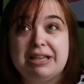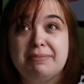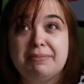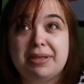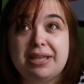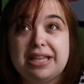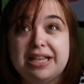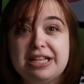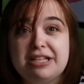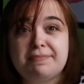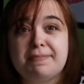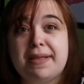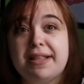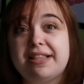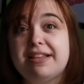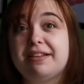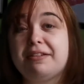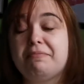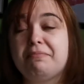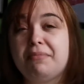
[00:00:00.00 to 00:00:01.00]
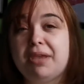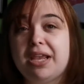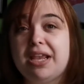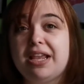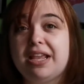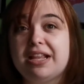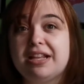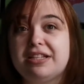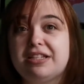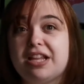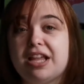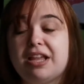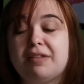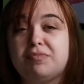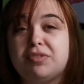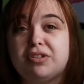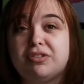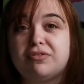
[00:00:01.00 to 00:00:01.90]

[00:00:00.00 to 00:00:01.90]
but he's better than me in terms